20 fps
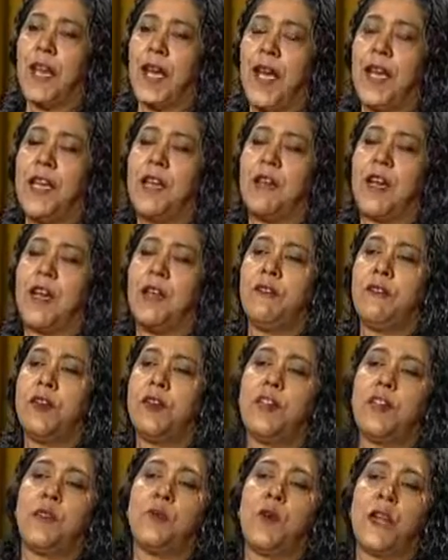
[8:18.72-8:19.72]
I've
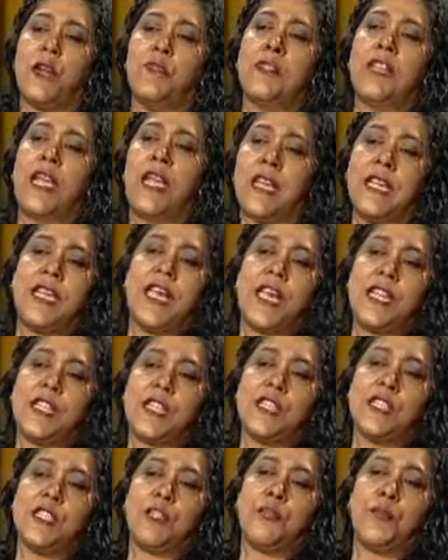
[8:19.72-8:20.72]
heard one of the
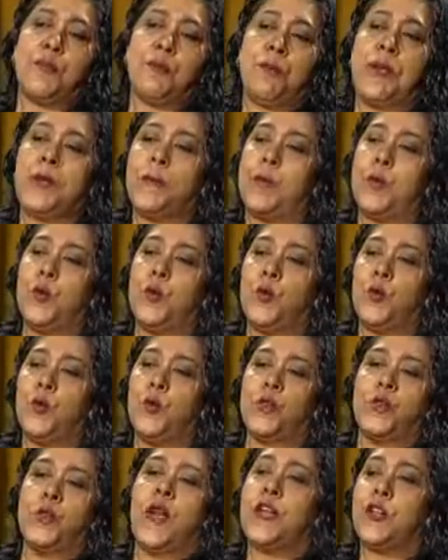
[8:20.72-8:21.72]
allegations from people who
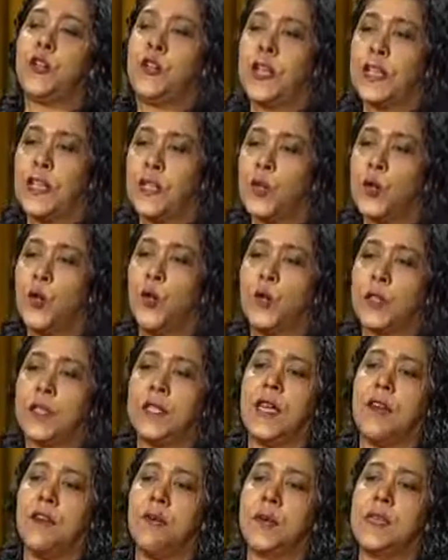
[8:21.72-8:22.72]
try to get into local
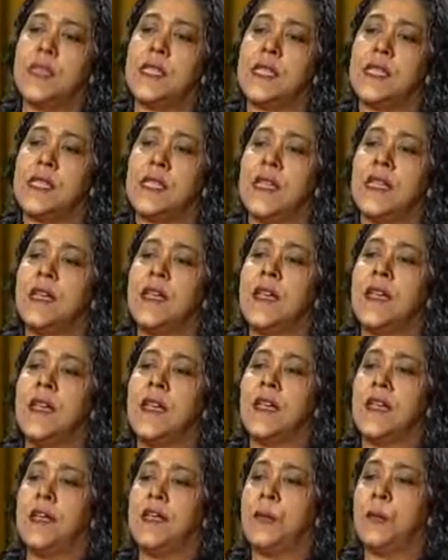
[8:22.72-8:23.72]
governments is that
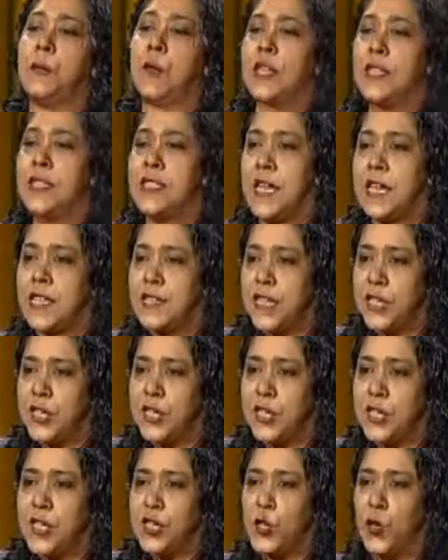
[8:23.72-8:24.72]
the
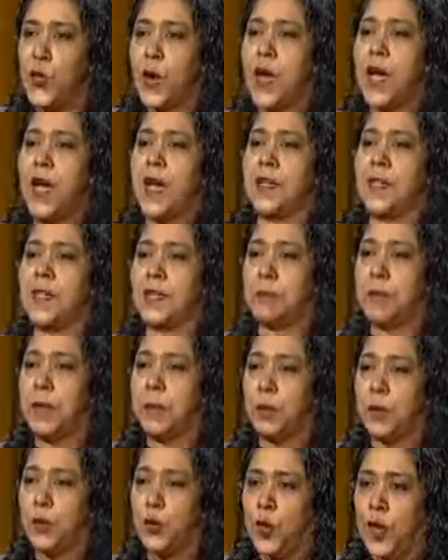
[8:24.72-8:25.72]
politicization is so high that
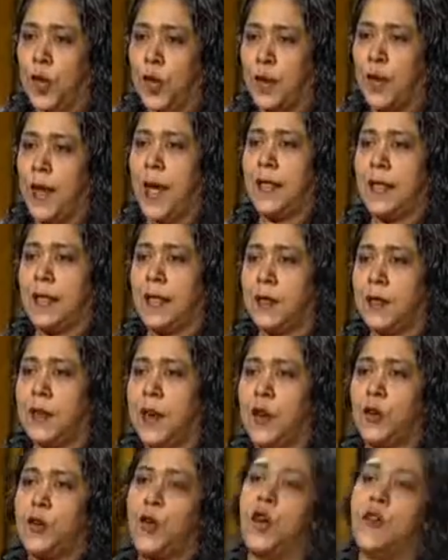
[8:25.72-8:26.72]
people who are at the
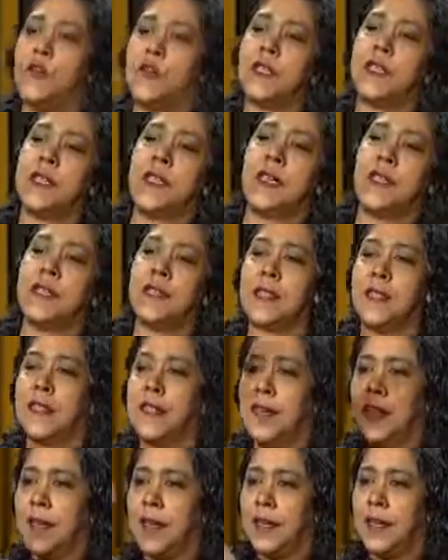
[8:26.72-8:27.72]
ground often get
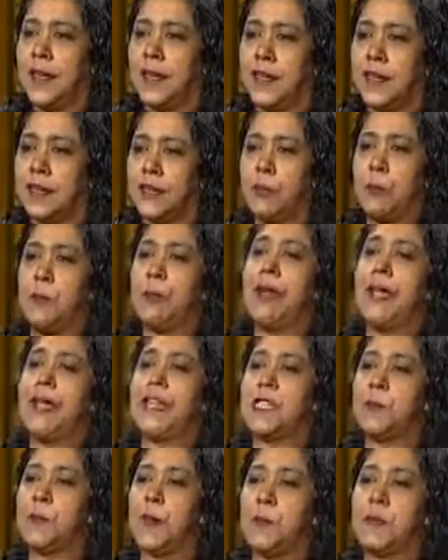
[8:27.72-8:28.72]

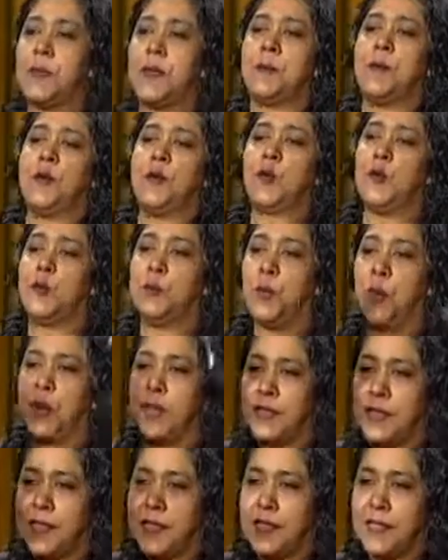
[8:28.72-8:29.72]
replaced by people who
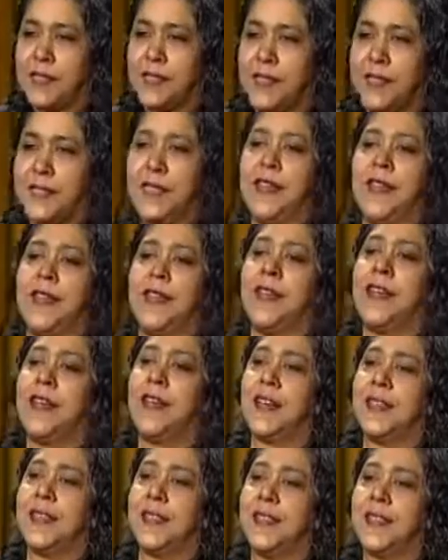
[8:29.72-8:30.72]
politicians
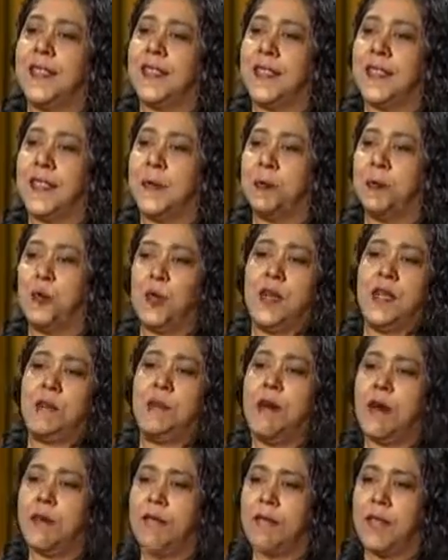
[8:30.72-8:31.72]
put
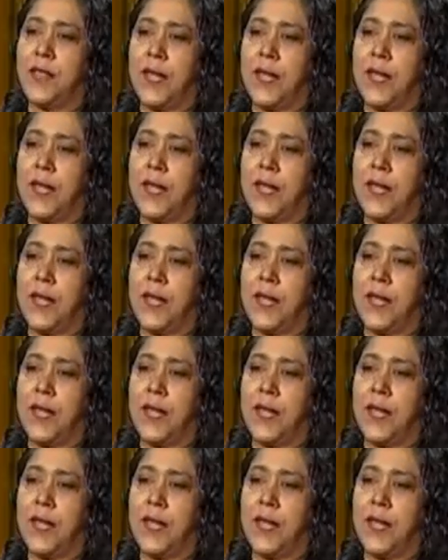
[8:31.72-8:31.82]
above